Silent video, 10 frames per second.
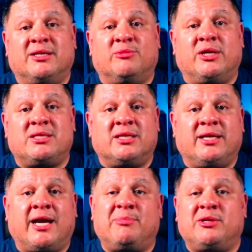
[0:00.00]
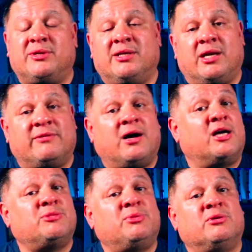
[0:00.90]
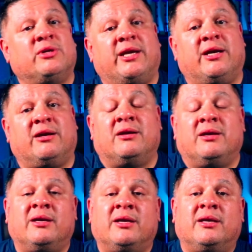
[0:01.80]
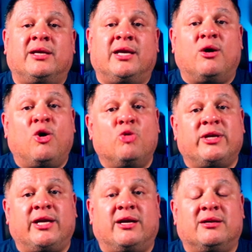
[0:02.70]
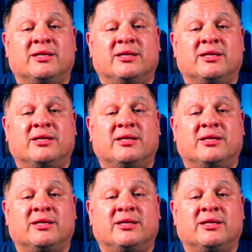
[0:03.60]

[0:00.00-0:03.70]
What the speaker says: bridging the gap between kind of hospital care and home care.